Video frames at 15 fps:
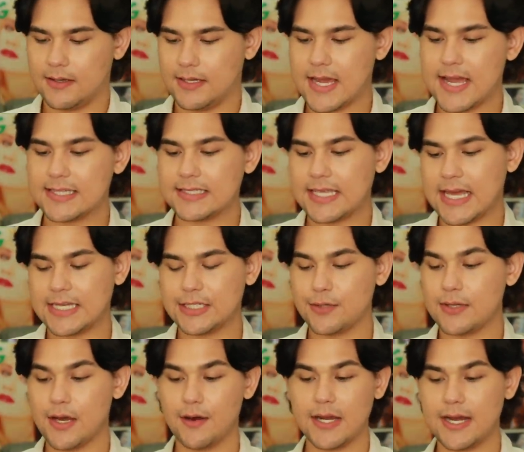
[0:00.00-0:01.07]
yes, I do
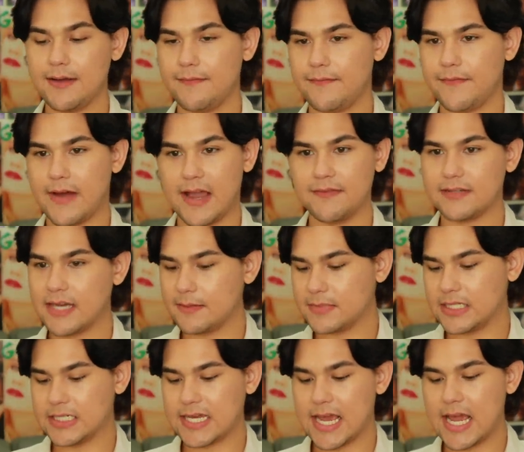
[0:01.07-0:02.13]
yoga five
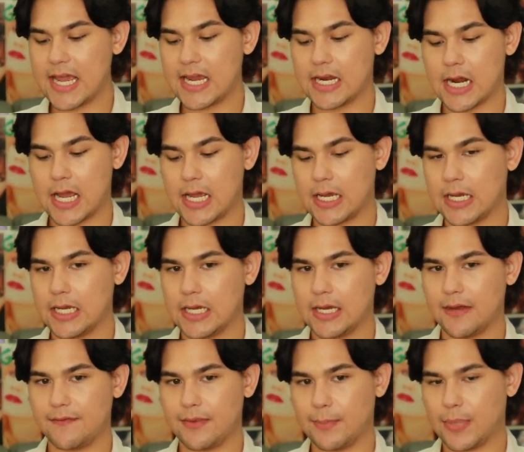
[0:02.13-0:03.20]
times a day and I
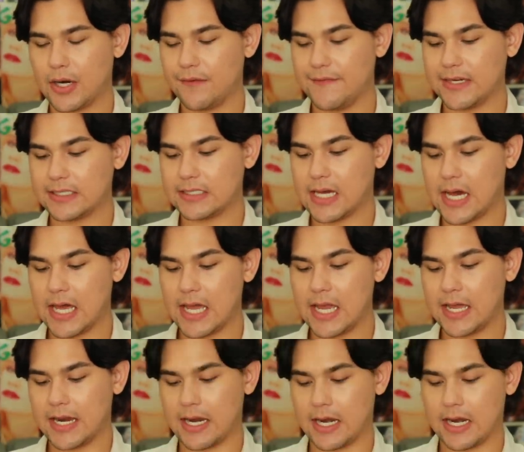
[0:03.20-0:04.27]
of the perfect
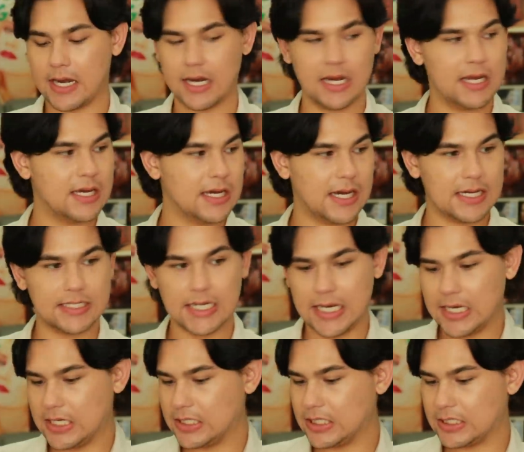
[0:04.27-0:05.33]
diet and I
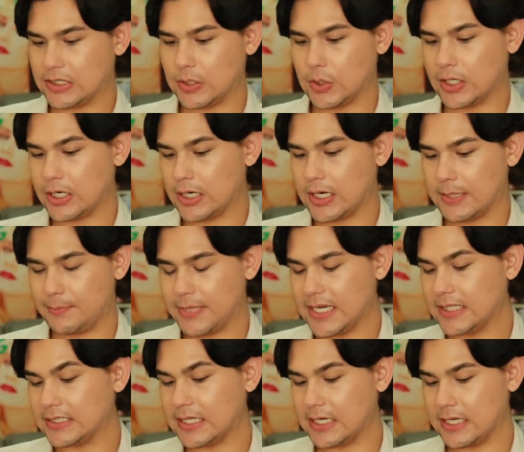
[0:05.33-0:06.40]
didn't just order a
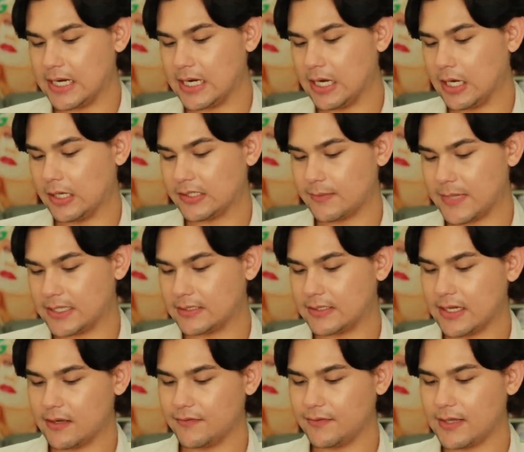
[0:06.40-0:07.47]
pizza and eat it all to
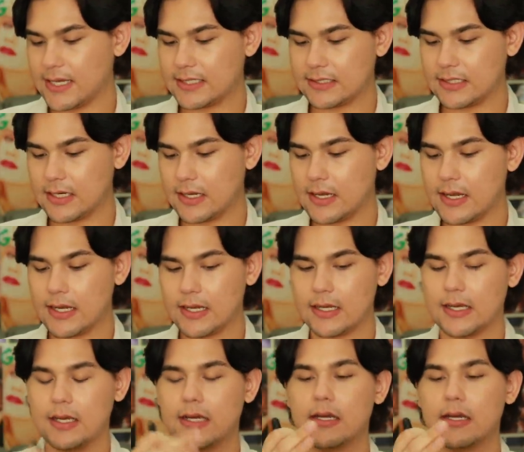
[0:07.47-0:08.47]
myself last night.